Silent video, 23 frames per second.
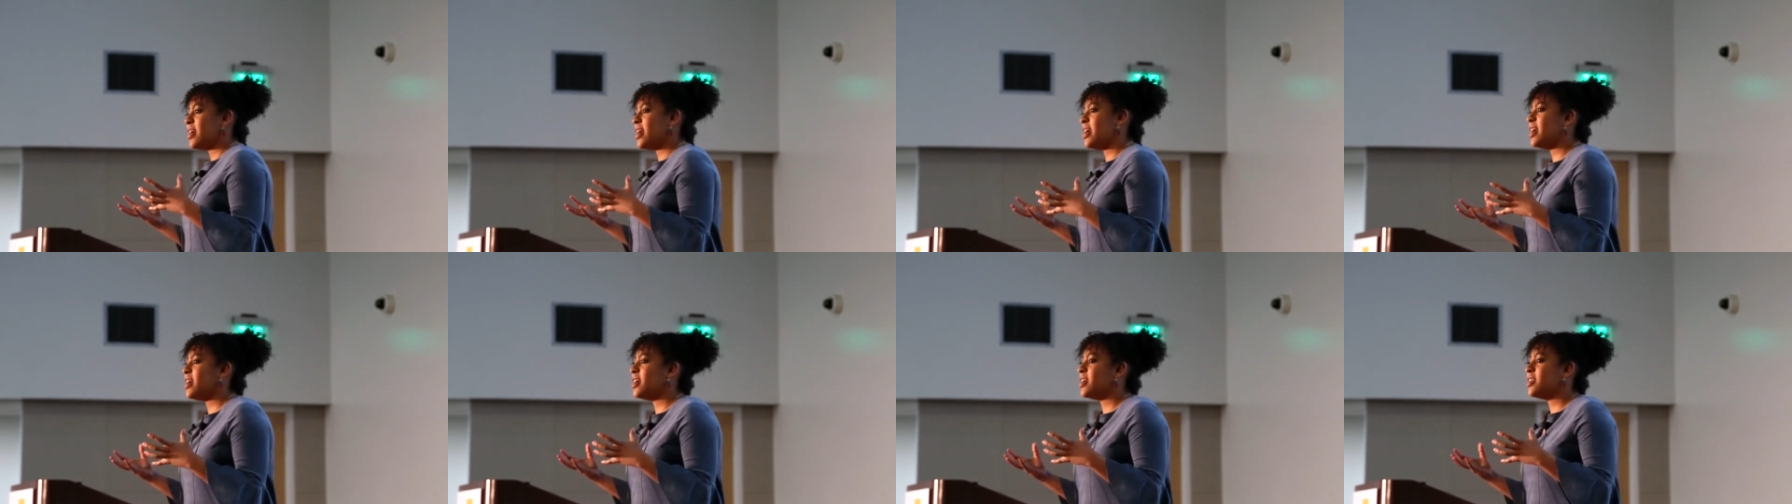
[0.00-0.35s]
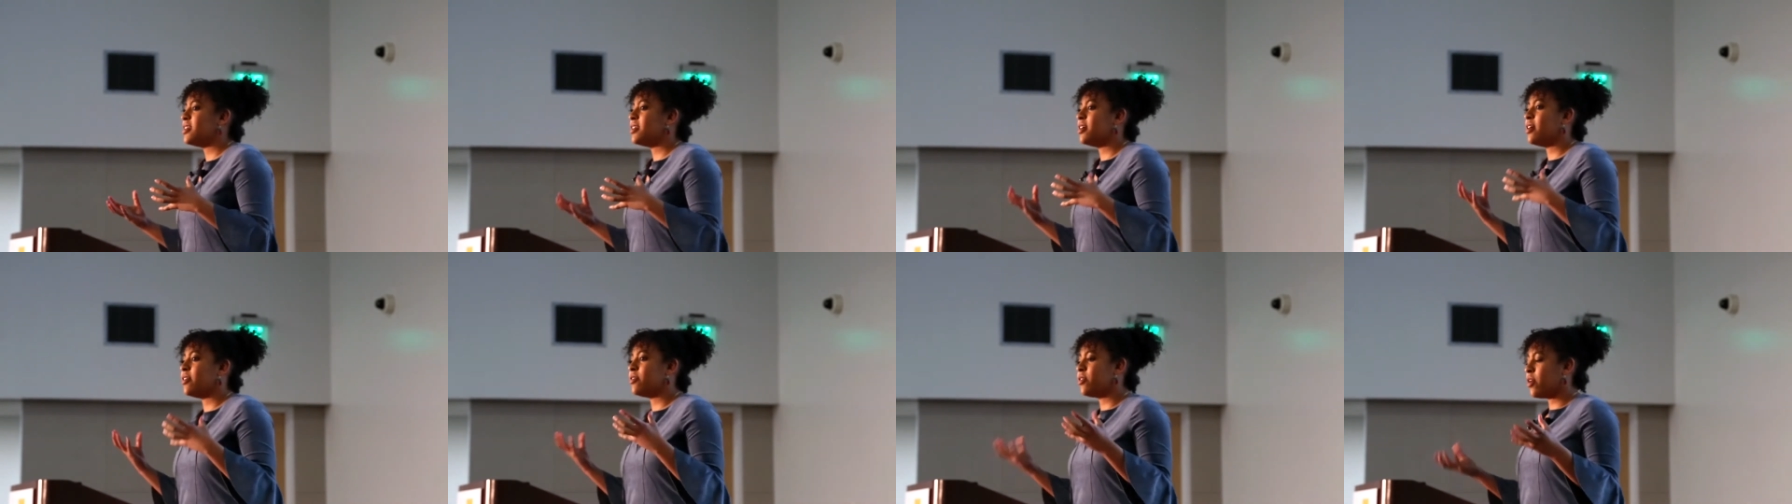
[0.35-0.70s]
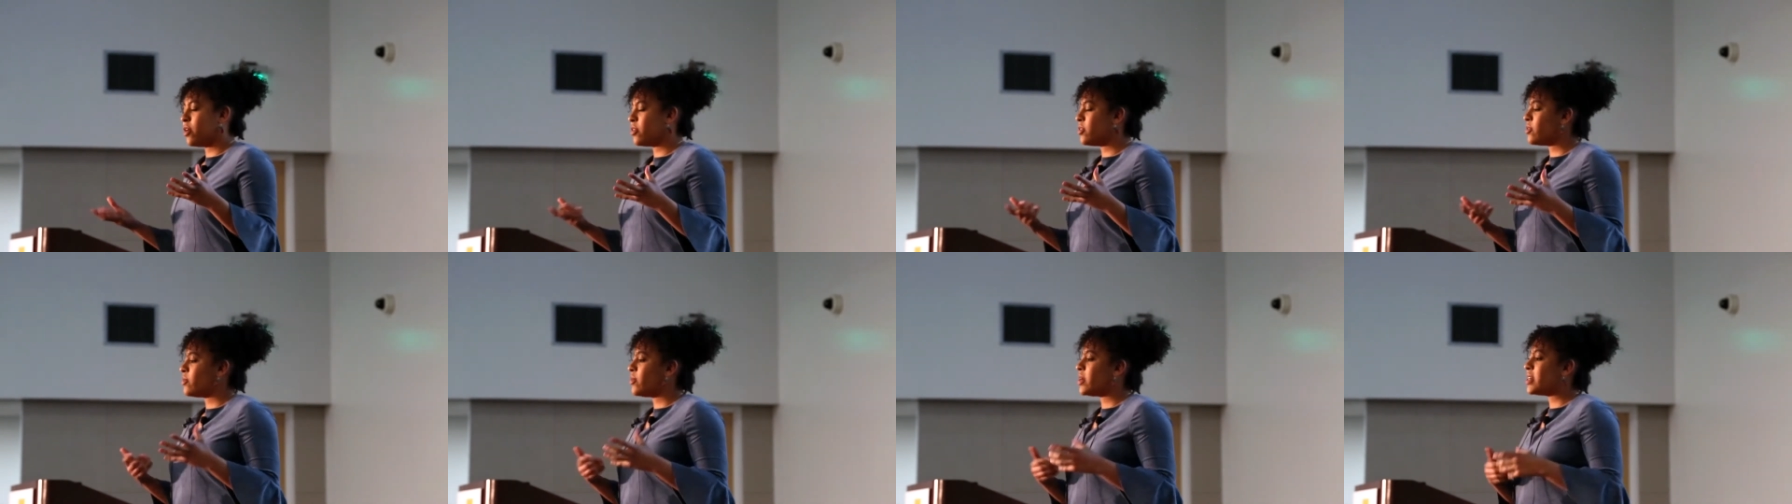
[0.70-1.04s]
in,
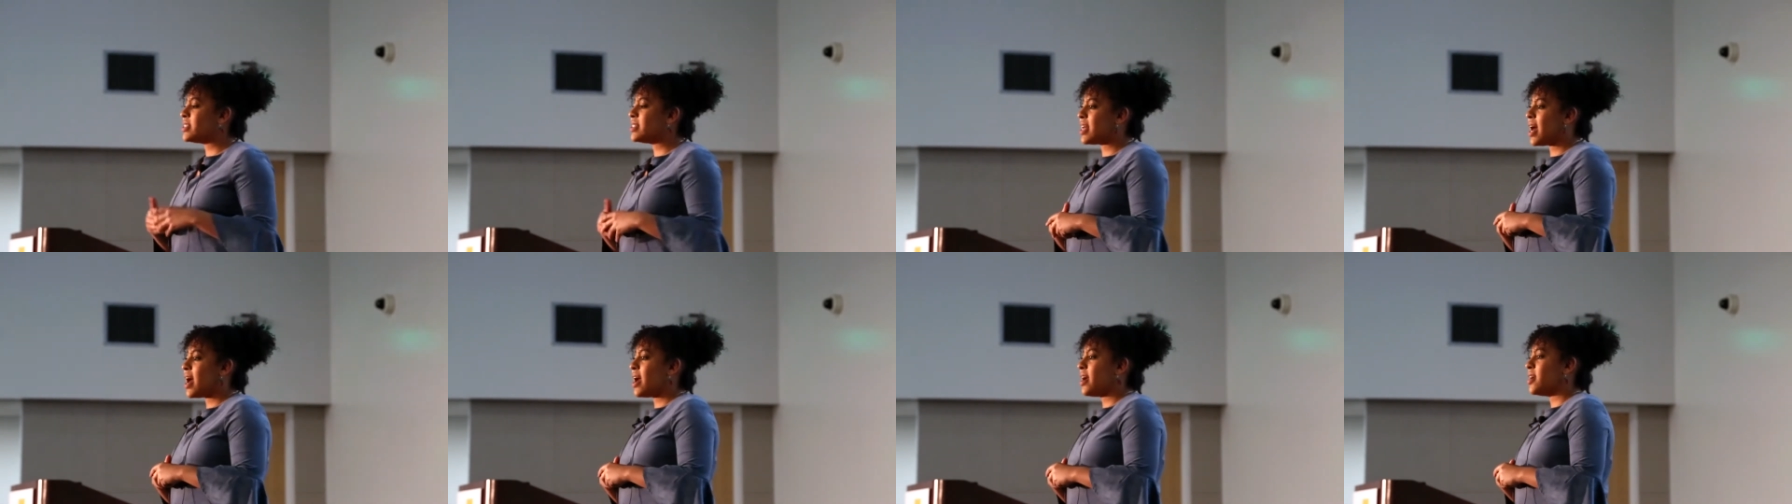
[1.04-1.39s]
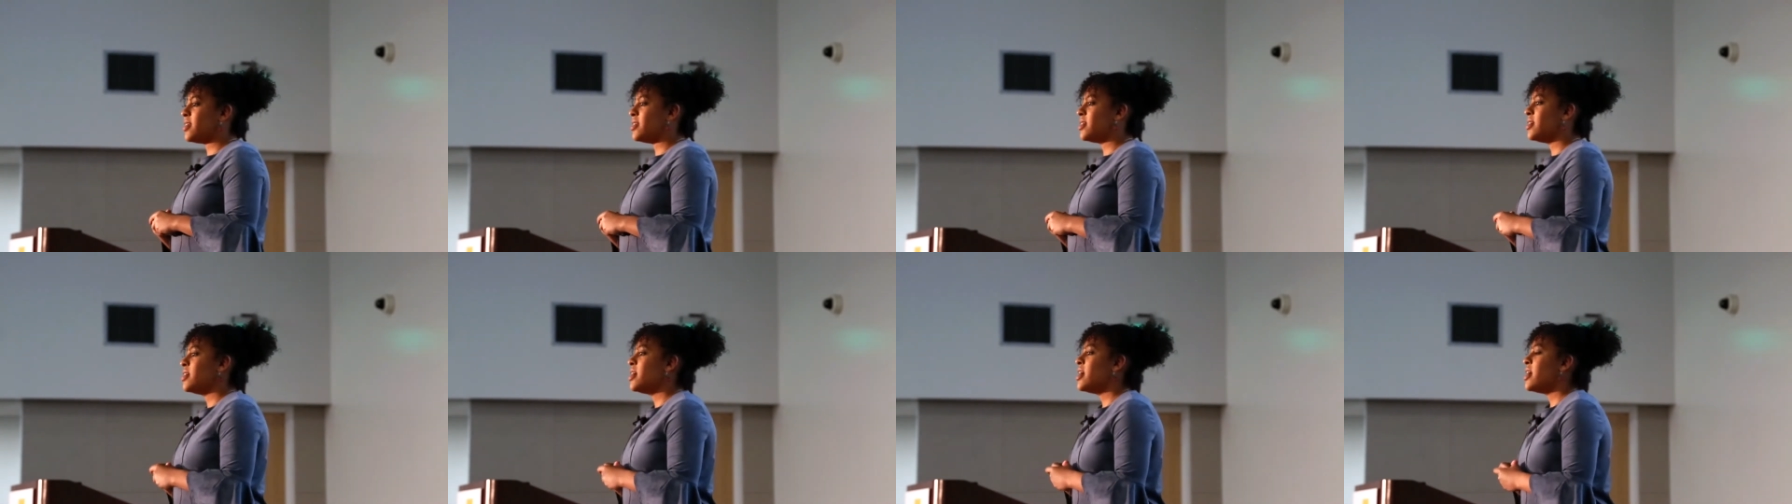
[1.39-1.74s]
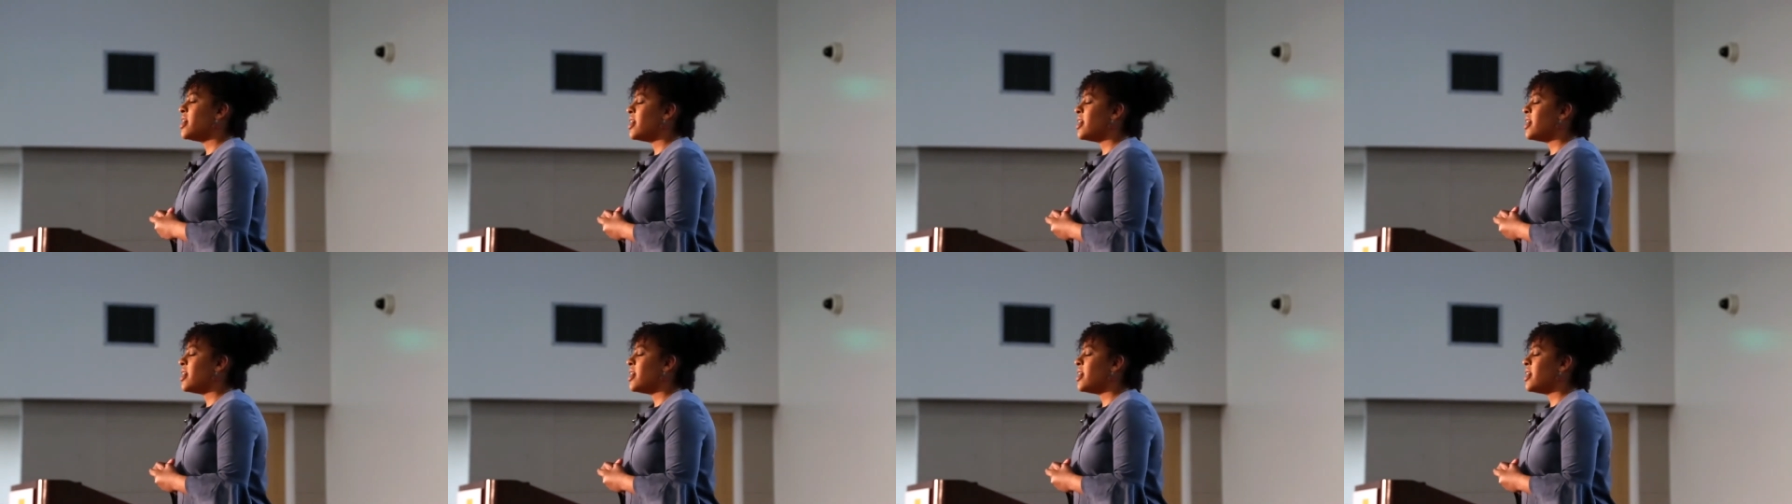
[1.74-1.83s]
on the west side.